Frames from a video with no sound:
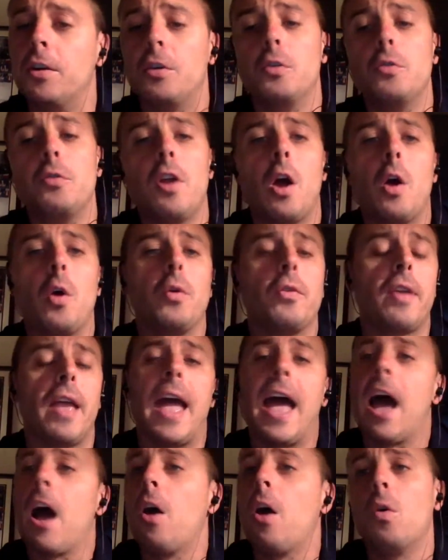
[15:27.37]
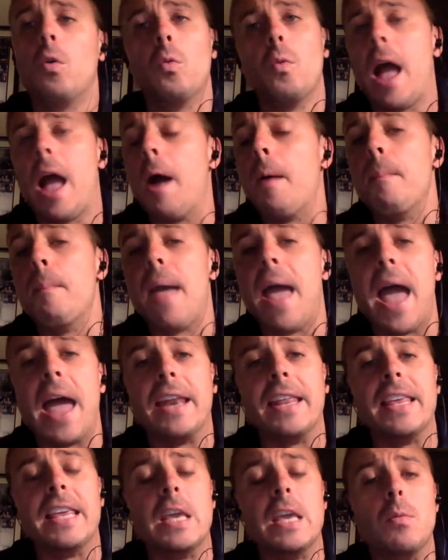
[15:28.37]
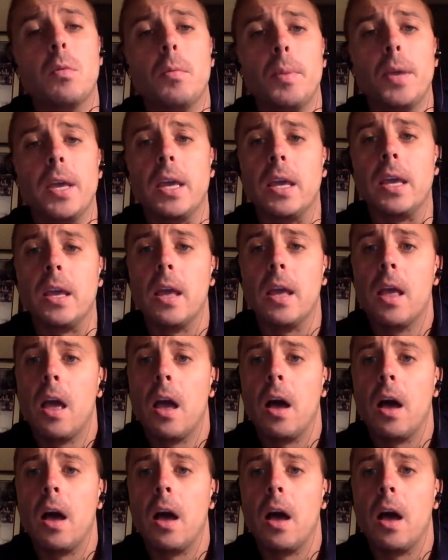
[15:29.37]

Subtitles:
Who knows how mad he will be